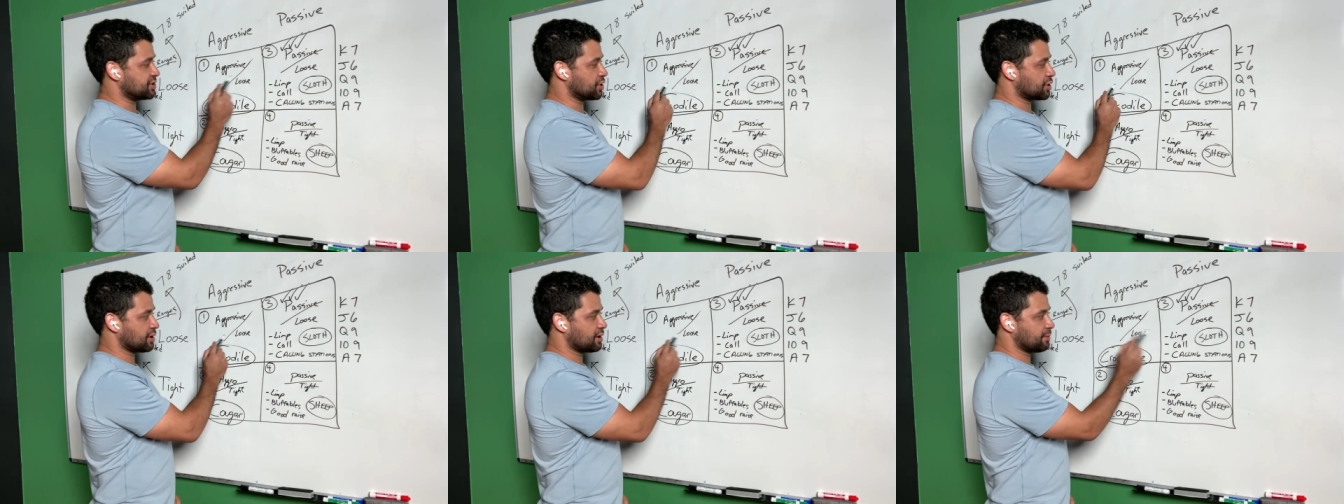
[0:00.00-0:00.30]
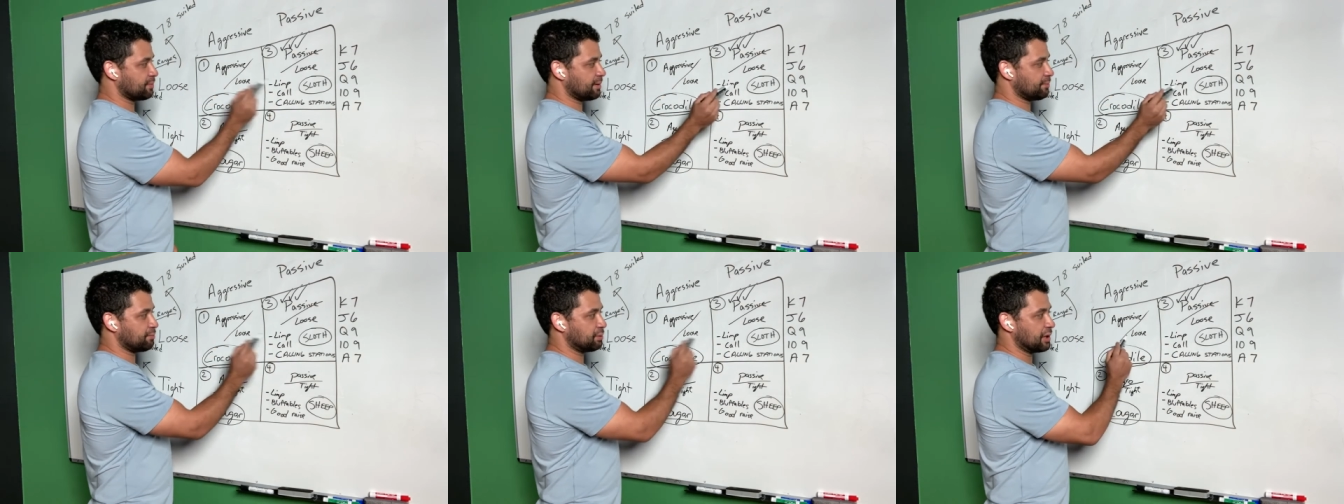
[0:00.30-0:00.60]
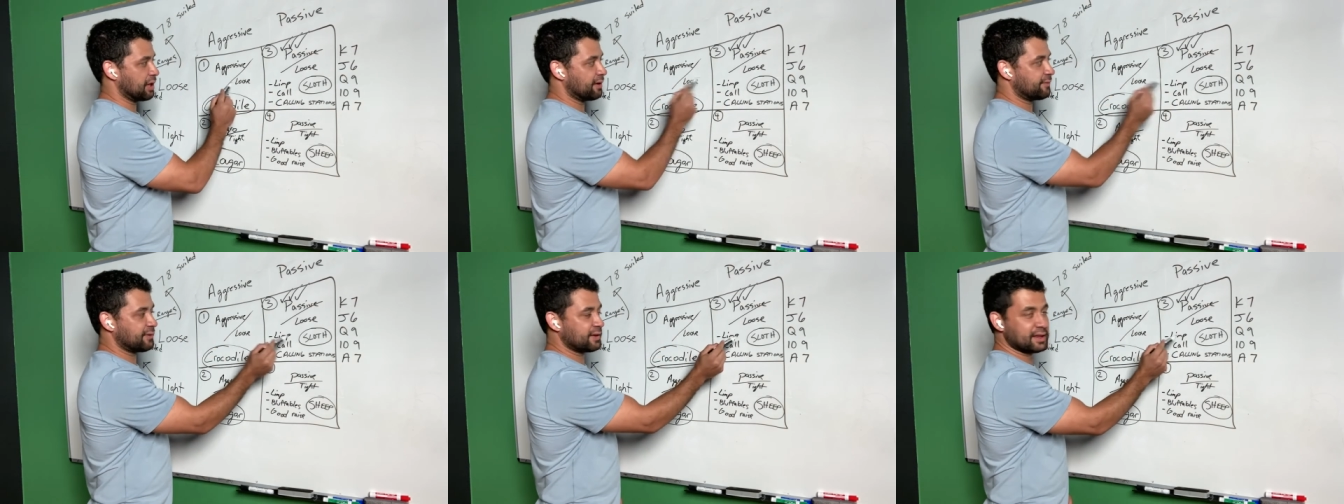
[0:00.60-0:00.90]
you're going to be
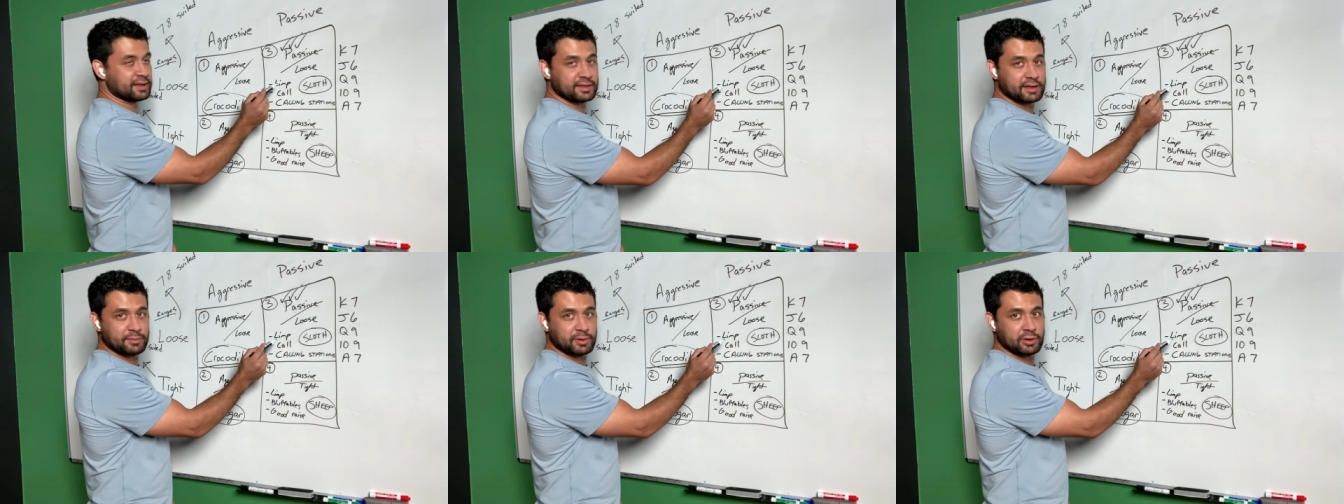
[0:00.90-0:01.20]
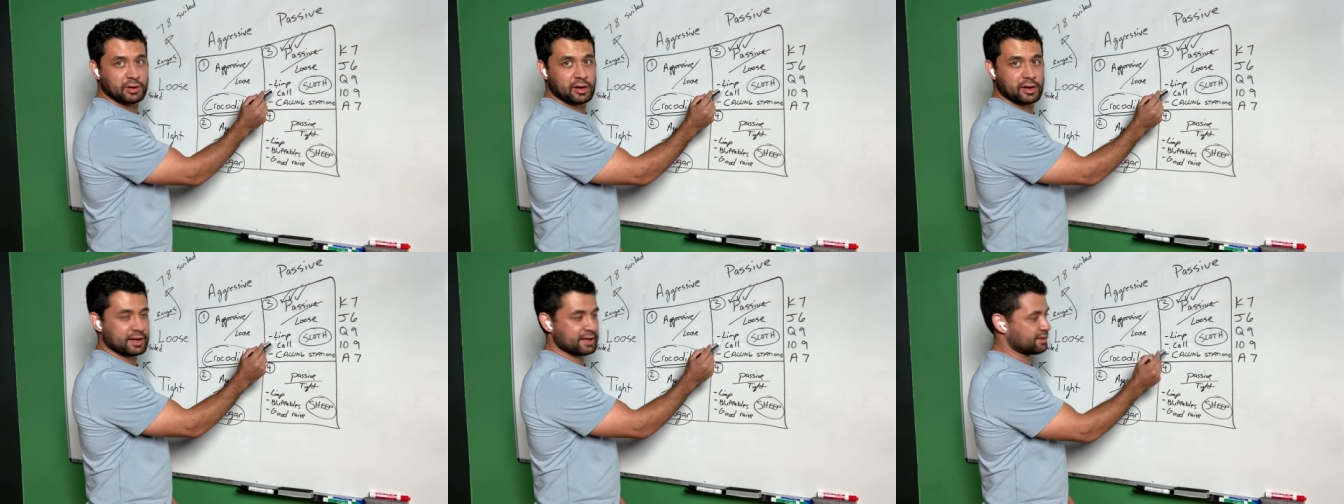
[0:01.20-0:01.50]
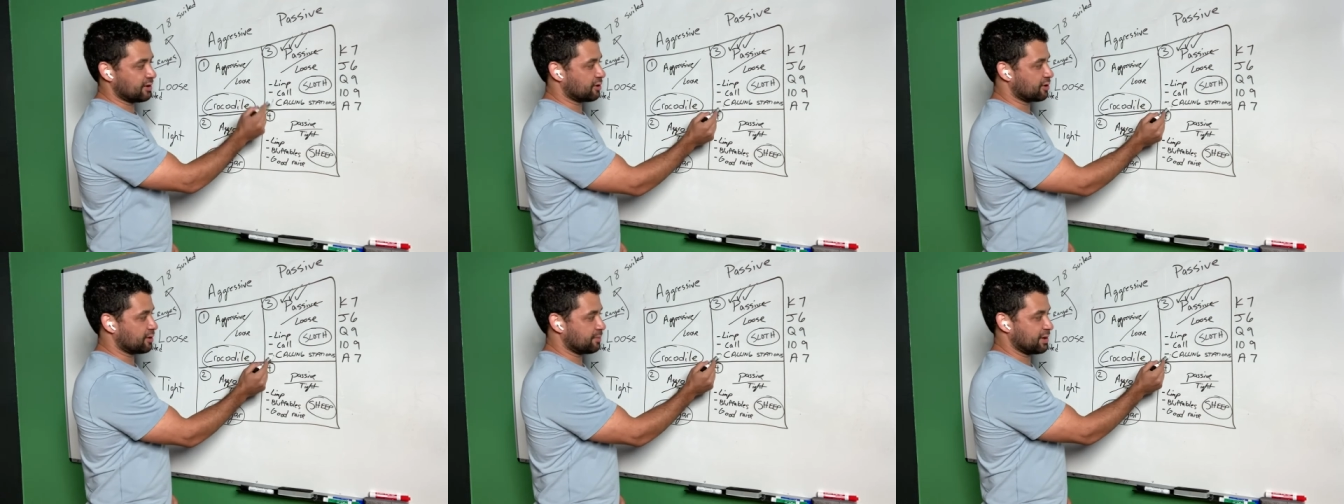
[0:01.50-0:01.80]
bluffing at them a lot
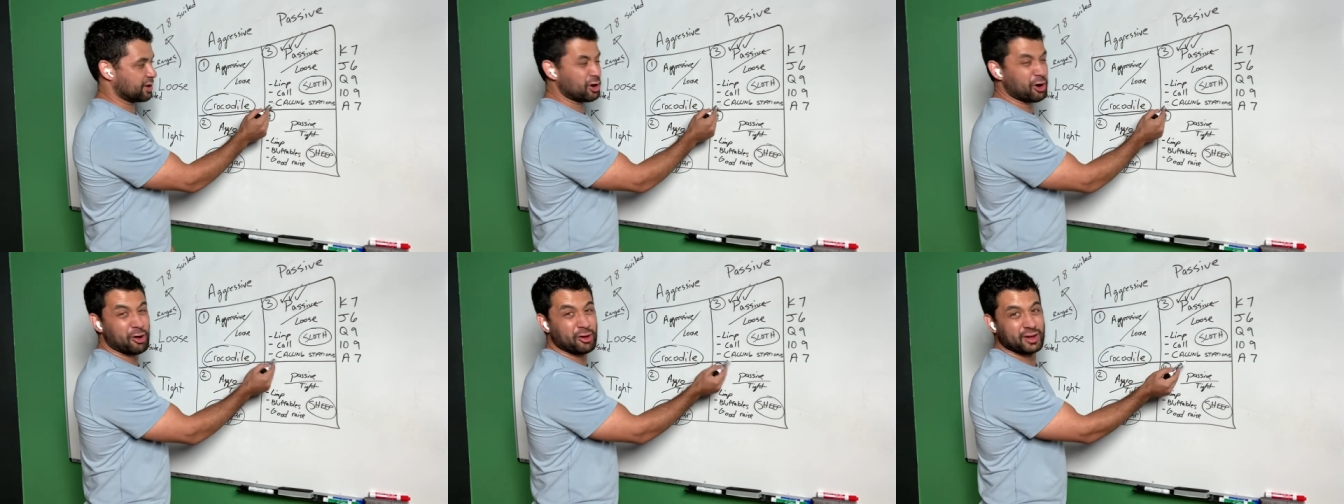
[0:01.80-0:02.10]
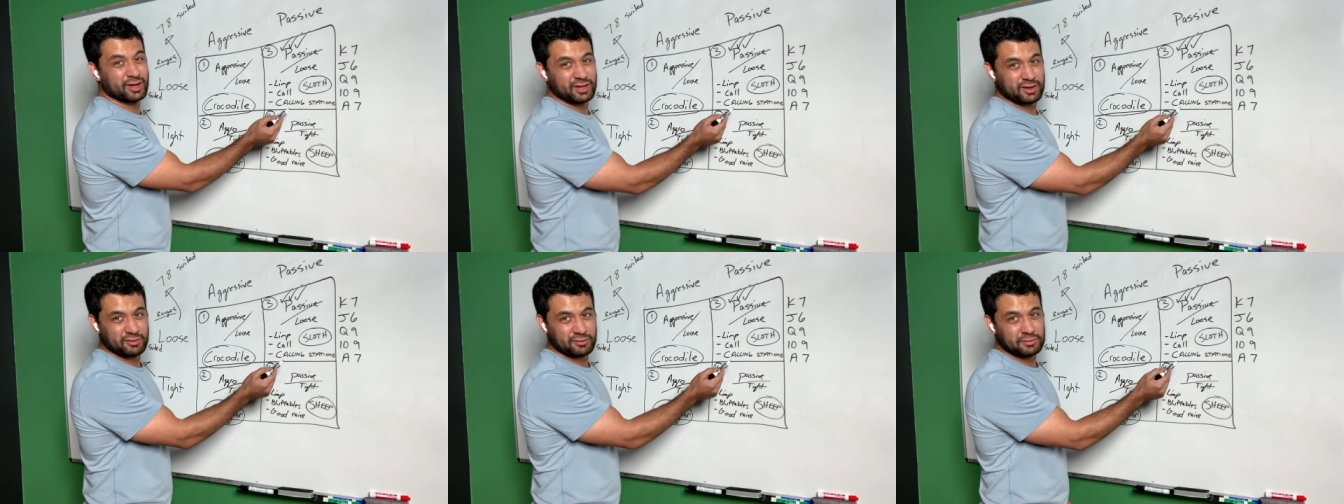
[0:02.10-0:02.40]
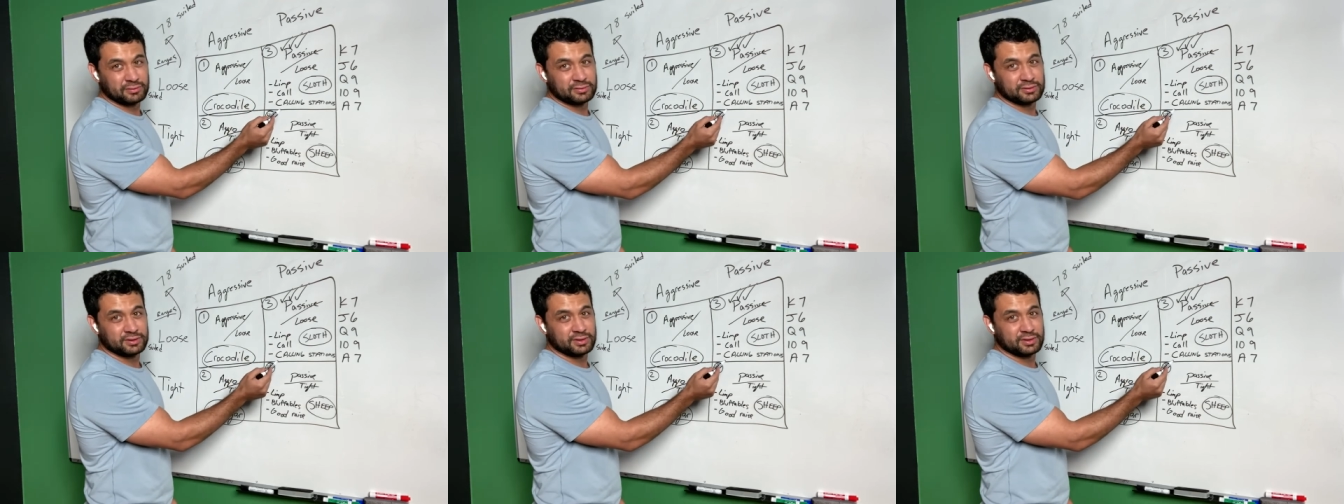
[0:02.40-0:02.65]
and they're going to be calling you.